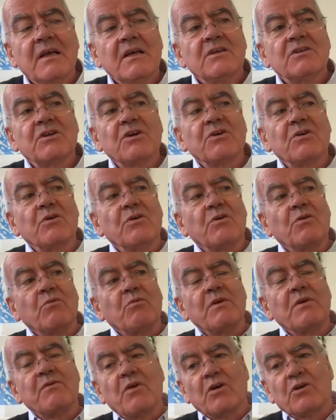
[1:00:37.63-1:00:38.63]
So
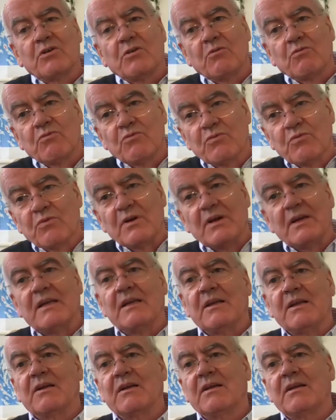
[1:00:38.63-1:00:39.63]
we've got to
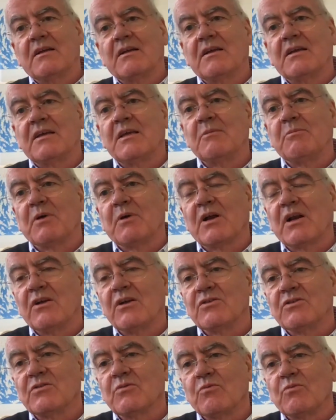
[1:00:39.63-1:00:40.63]
really keep a
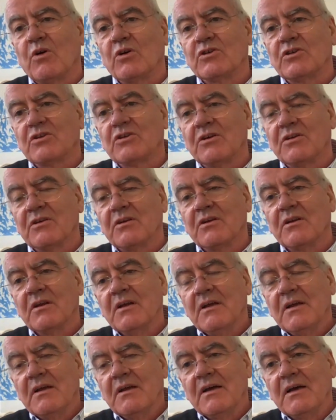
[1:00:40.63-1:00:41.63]
close watch on
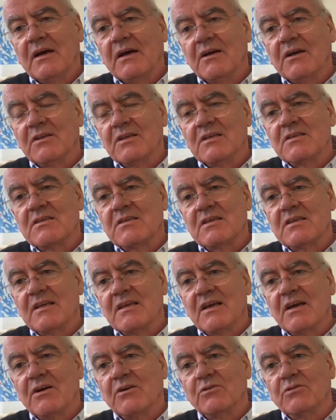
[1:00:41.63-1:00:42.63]
these
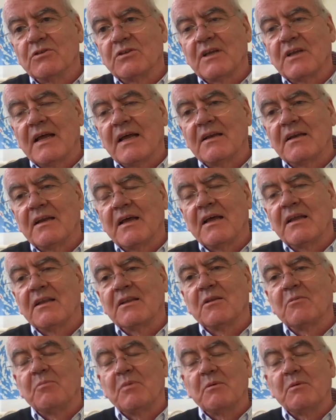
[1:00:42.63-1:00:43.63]
CEOs and
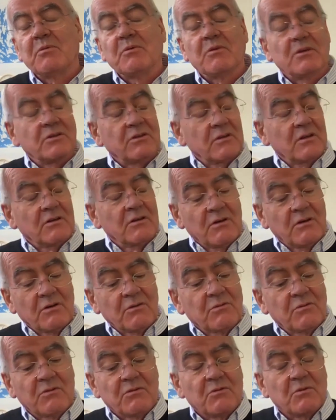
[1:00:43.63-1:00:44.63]
the people, as you know,
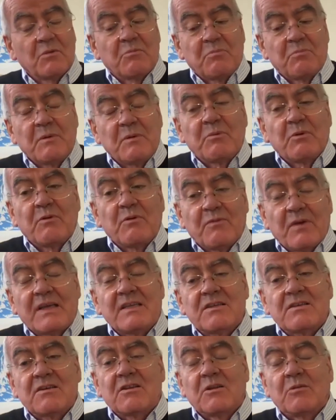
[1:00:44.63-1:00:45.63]
the people who
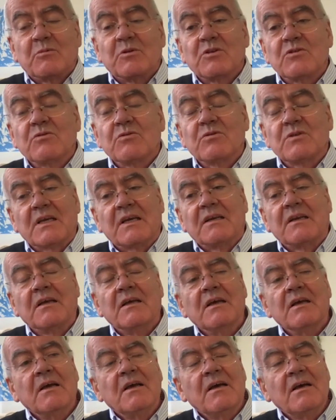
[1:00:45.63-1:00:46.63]
invest in them, as you said
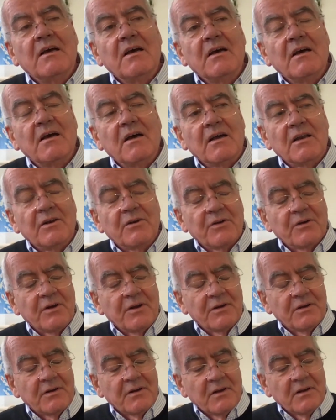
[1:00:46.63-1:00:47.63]
earlier
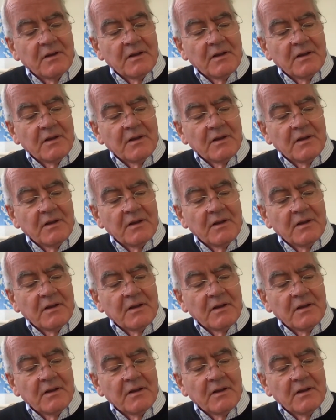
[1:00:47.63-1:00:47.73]
on,